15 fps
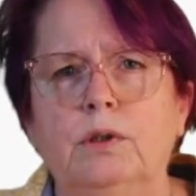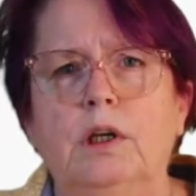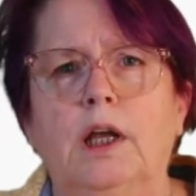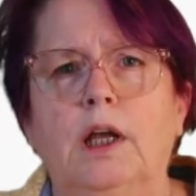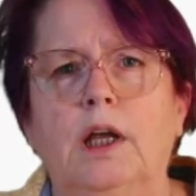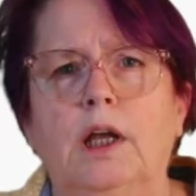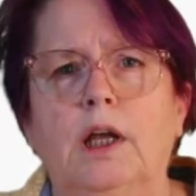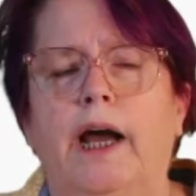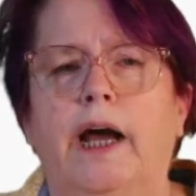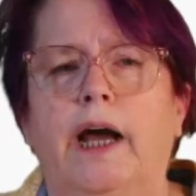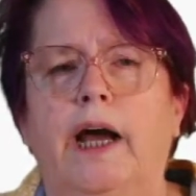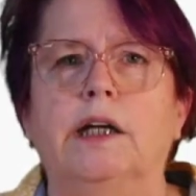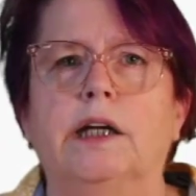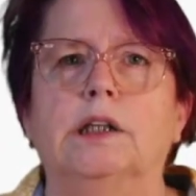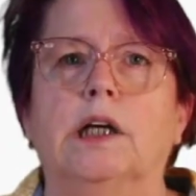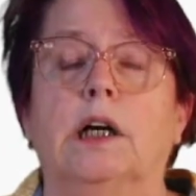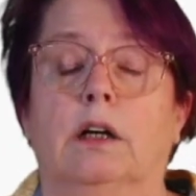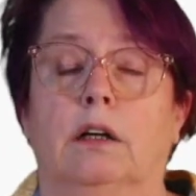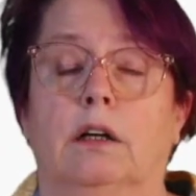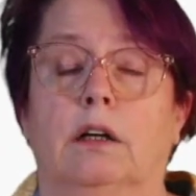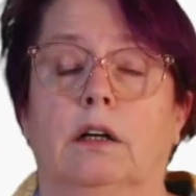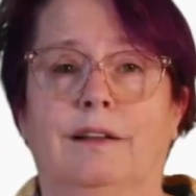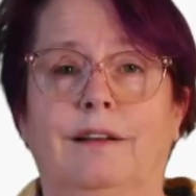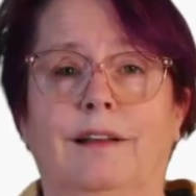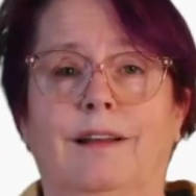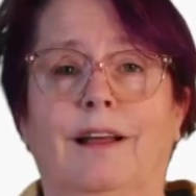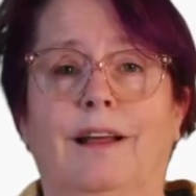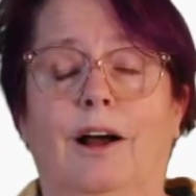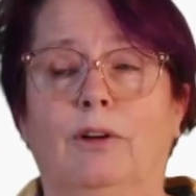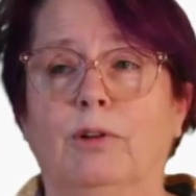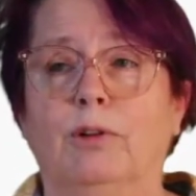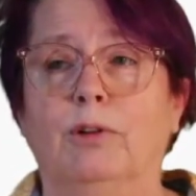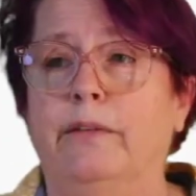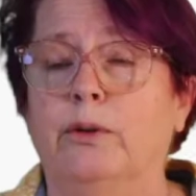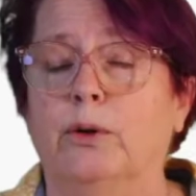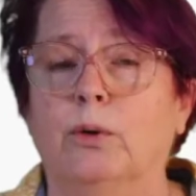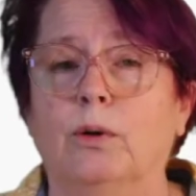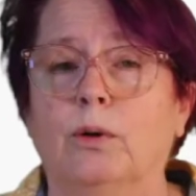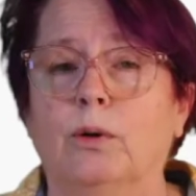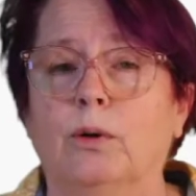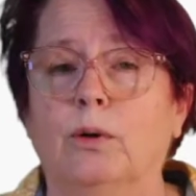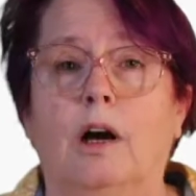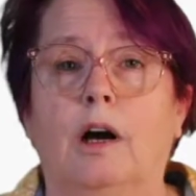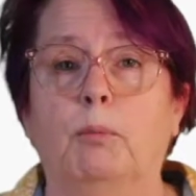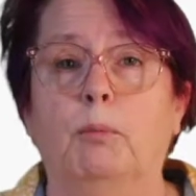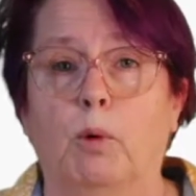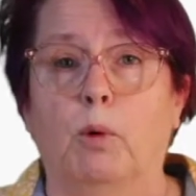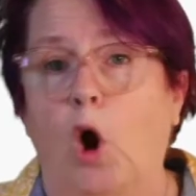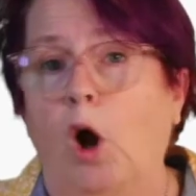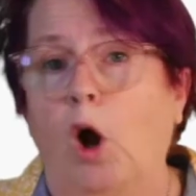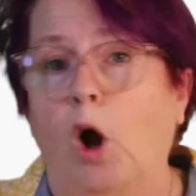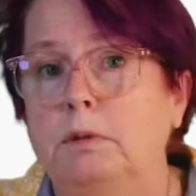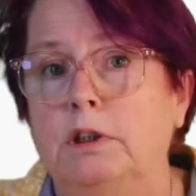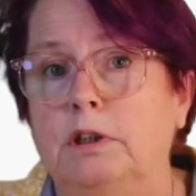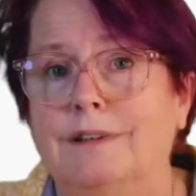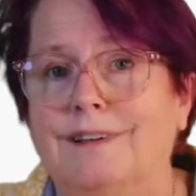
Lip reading: had a rather abrupt